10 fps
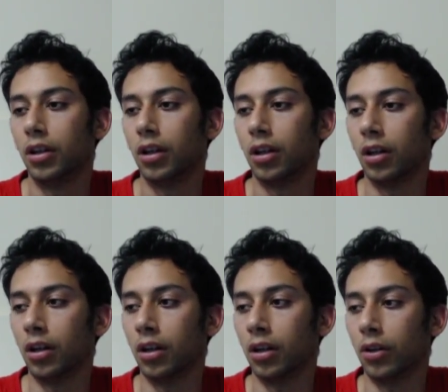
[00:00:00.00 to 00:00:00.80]

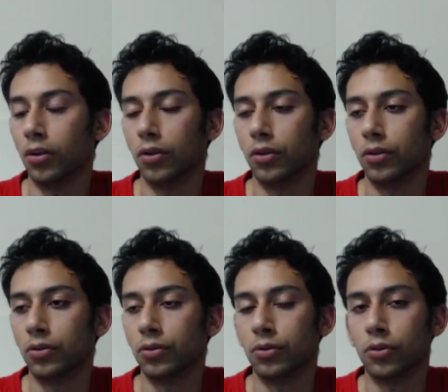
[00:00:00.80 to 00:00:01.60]
uh,
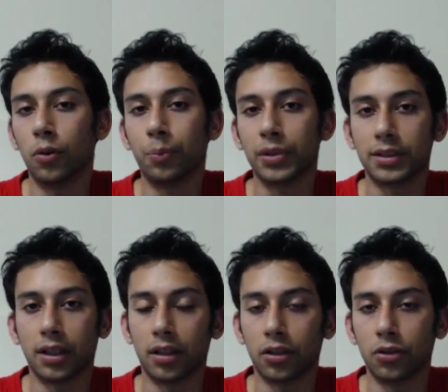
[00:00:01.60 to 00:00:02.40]
to
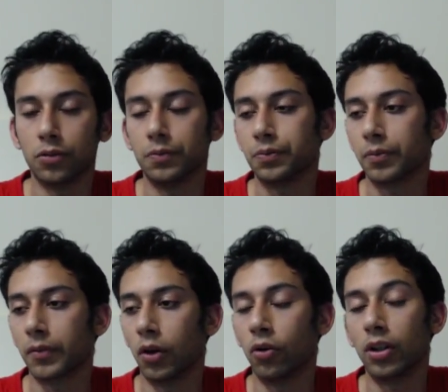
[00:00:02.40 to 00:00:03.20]
compensating you.
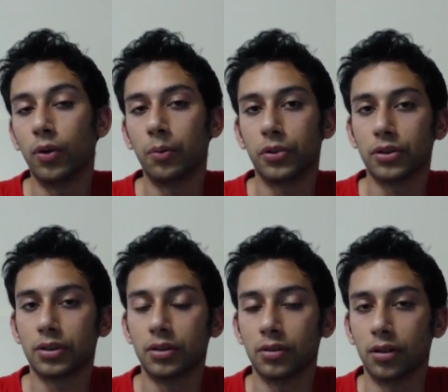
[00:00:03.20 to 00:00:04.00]
Only one
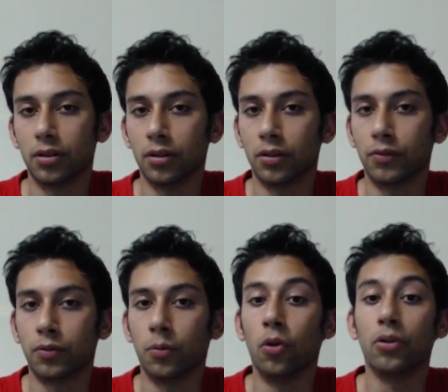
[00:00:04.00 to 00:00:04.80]
person uh,
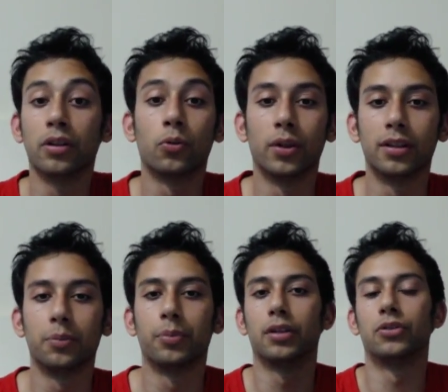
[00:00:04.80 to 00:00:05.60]
from all the 20
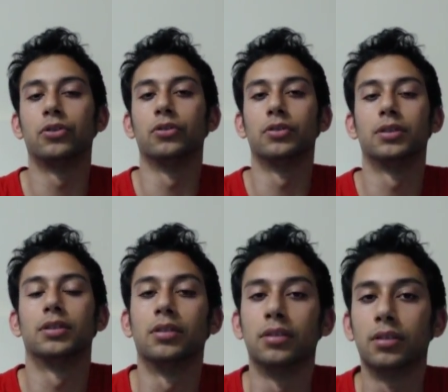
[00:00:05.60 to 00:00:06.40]

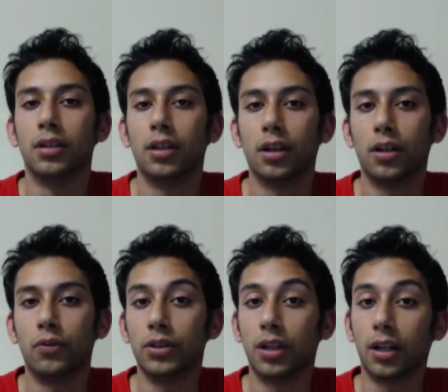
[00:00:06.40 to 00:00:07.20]
Patreons
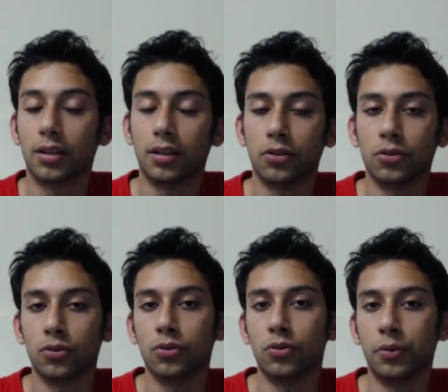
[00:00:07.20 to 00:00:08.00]
reacted
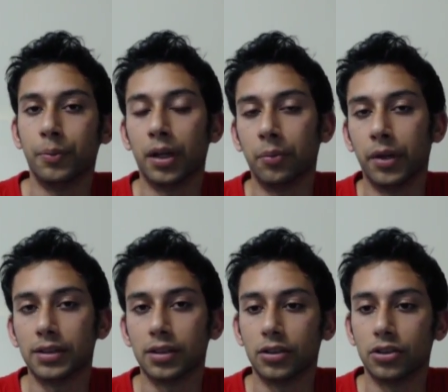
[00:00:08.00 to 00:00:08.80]
to my
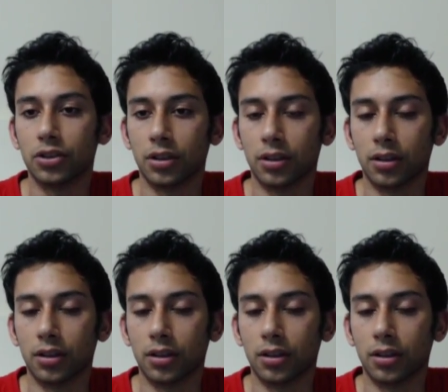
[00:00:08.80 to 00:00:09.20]
message and